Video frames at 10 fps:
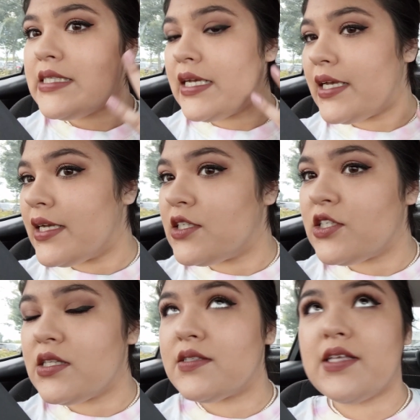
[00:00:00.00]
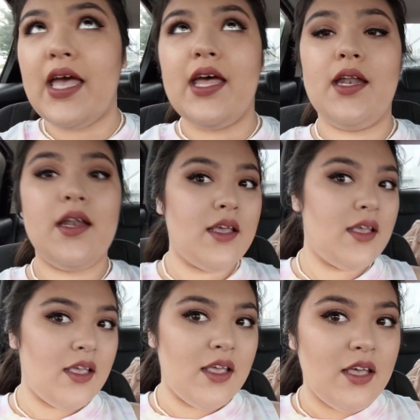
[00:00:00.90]
sinking into the skin.
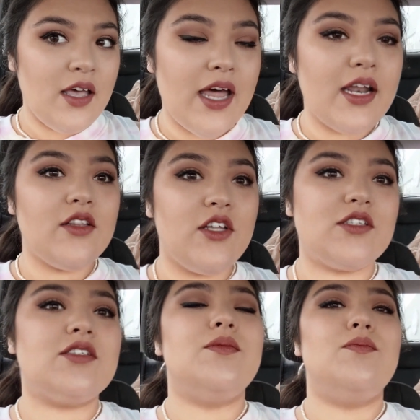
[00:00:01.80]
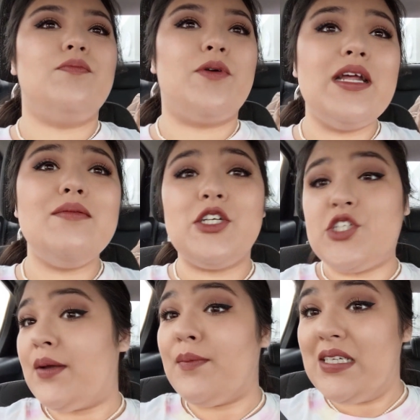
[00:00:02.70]
And it looks pretty
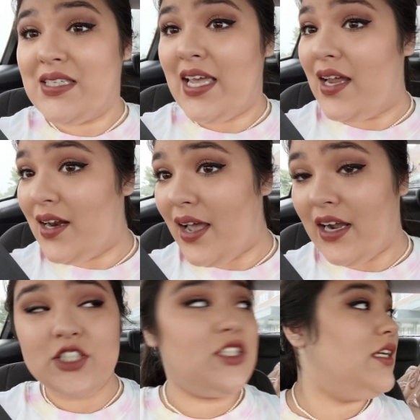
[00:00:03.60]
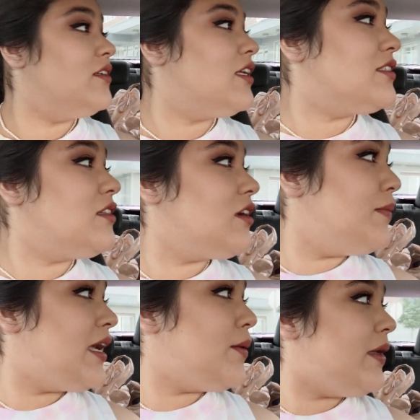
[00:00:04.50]
much like my skin, actually. Does it
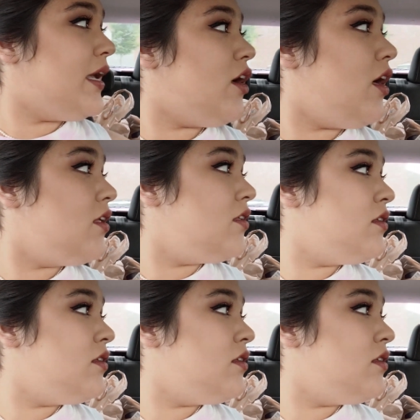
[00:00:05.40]
look makeup-y at all?